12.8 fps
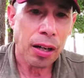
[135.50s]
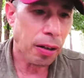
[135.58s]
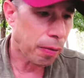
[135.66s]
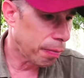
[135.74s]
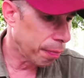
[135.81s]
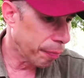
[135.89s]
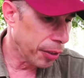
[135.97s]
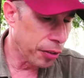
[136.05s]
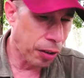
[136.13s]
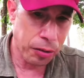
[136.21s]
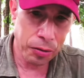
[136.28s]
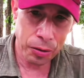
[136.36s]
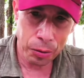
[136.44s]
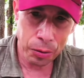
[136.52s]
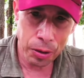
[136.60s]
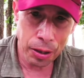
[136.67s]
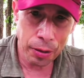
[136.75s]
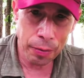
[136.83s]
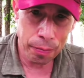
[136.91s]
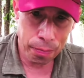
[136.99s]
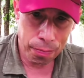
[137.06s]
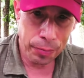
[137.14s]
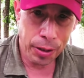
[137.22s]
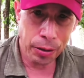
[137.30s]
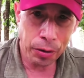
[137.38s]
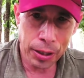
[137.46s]
Now, he's also going to
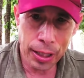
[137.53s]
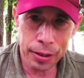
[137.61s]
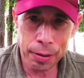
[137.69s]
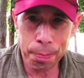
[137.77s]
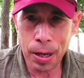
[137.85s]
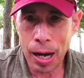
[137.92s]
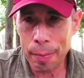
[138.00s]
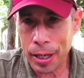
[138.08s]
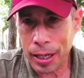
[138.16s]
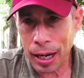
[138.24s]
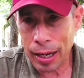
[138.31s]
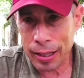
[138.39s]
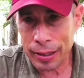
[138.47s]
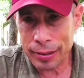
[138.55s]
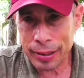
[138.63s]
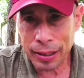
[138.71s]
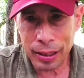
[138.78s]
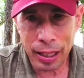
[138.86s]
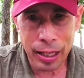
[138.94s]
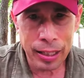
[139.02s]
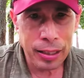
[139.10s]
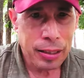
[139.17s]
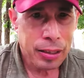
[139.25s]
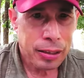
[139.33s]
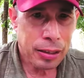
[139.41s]
look at the primary condensate line.